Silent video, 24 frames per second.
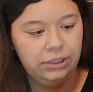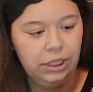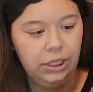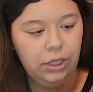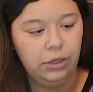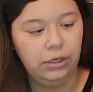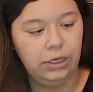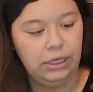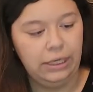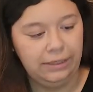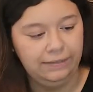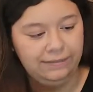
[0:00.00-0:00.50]

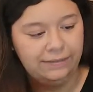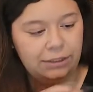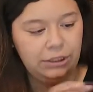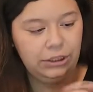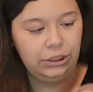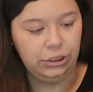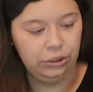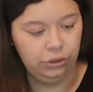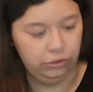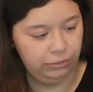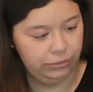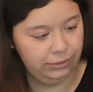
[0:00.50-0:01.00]
cute enough to
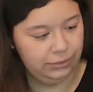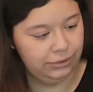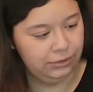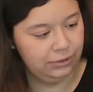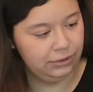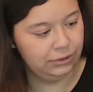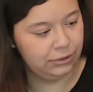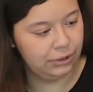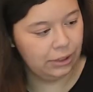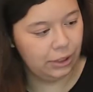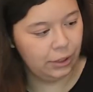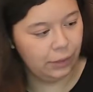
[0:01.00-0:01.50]
use.
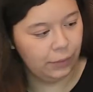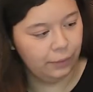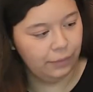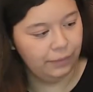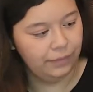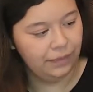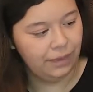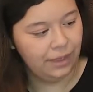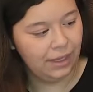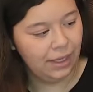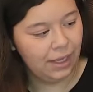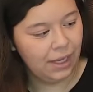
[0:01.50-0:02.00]
So